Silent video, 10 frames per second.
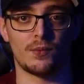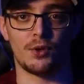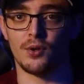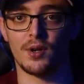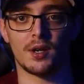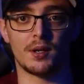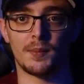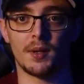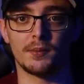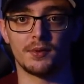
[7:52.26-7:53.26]
you're not going to
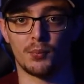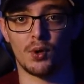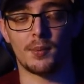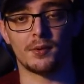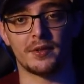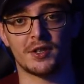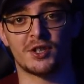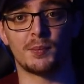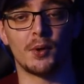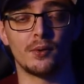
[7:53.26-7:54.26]
be able to properly
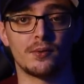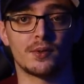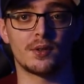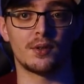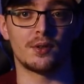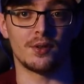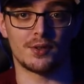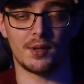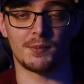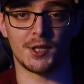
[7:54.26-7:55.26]
expose your
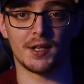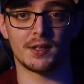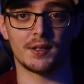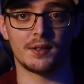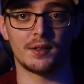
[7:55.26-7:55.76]
subject.